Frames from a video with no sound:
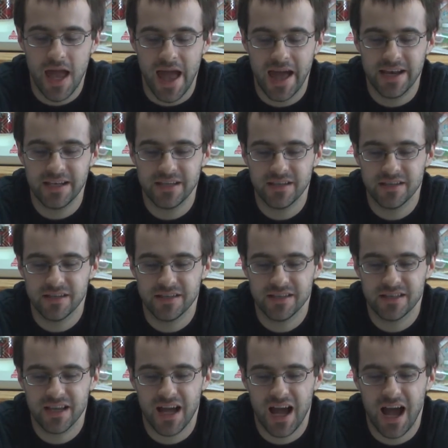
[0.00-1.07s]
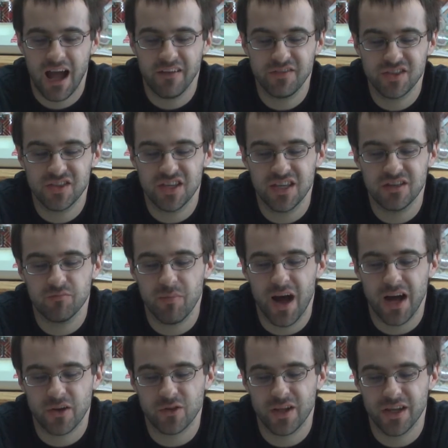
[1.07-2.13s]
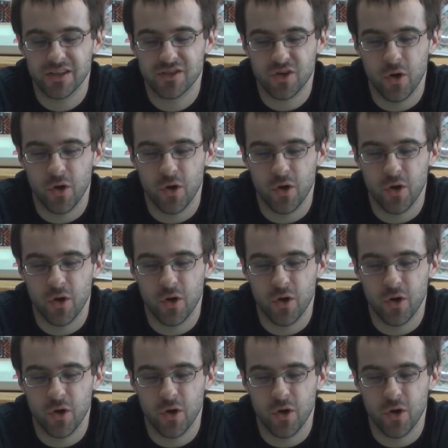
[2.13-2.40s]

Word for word: And I've seen model kits